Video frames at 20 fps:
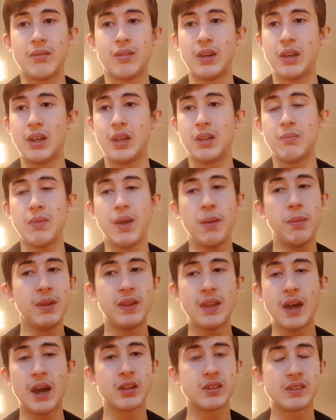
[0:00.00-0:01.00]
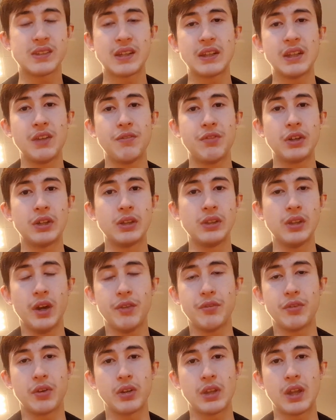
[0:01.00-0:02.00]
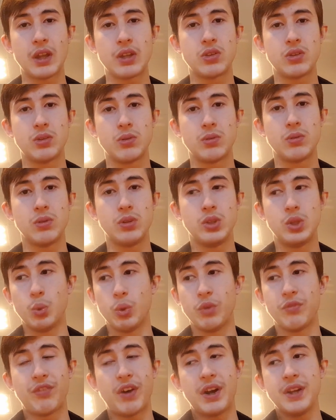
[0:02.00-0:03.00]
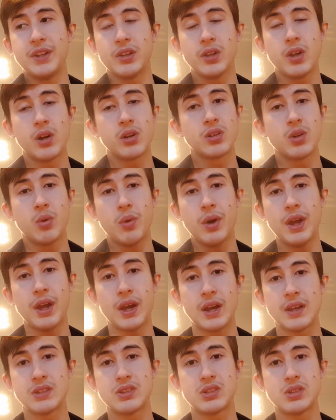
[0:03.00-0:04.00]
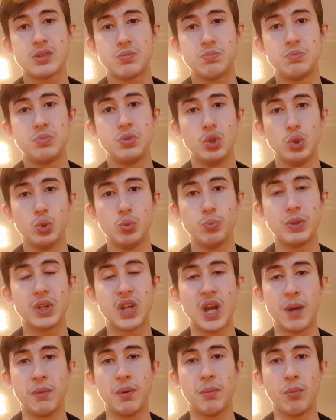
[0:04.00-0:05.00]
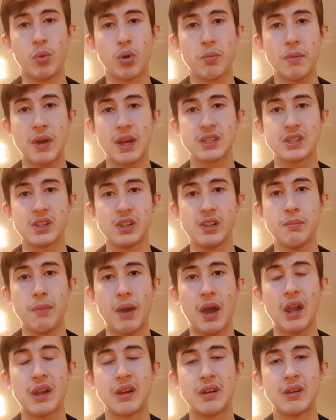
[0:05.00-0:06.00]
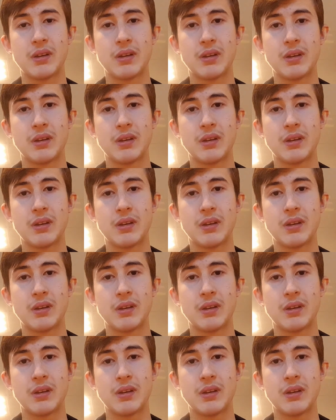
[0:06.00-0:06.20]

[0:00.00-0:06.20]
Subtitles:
and maybe that significant other that you will find along the way as you become a more masculine man.